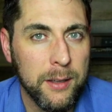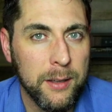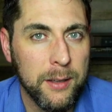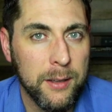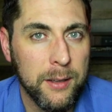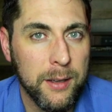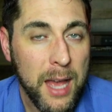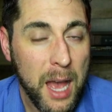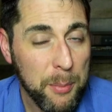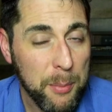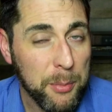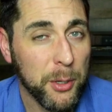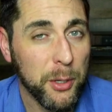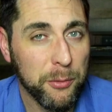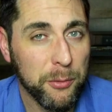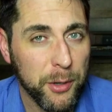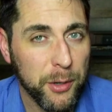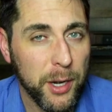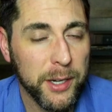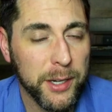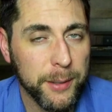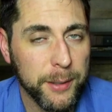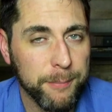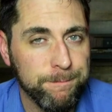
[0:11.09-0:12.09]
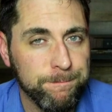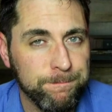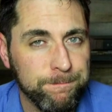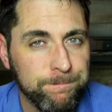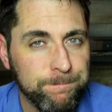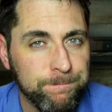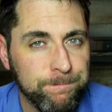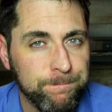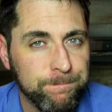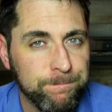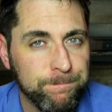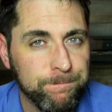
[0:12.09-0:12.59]
Happy Good Friday.
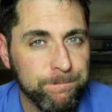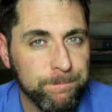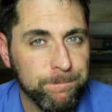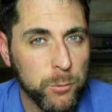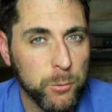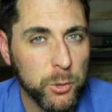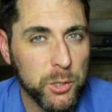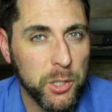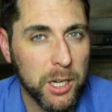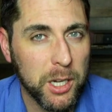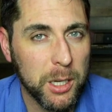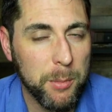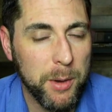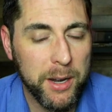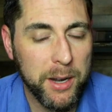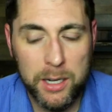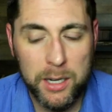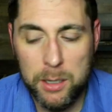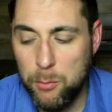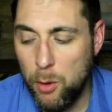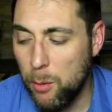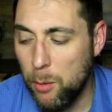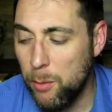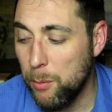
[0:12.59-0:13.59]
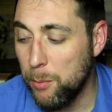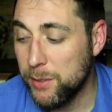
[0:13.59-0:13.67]
We'll talk about it in a moment.